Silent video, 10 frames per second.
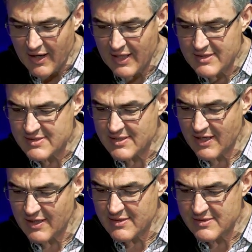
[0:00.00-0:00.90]
It
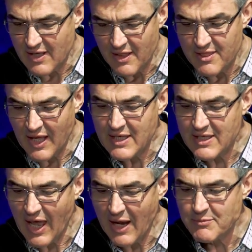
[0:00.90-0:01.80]
says, they
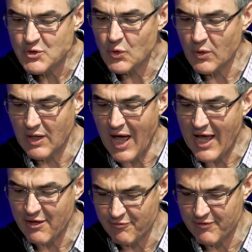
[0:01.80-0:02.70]
came to
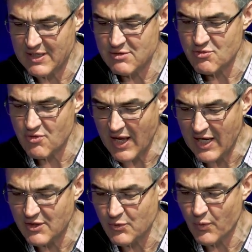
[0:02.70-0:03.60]
life and
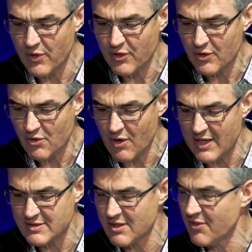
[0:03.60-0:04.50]
reigned with
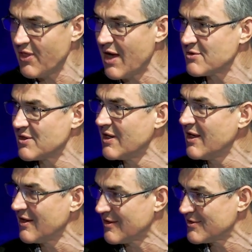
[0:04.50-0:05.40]
Christ 1,000
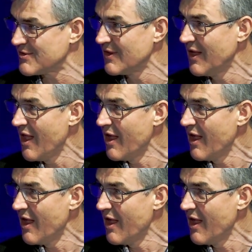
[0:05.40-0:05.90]
years. Mm.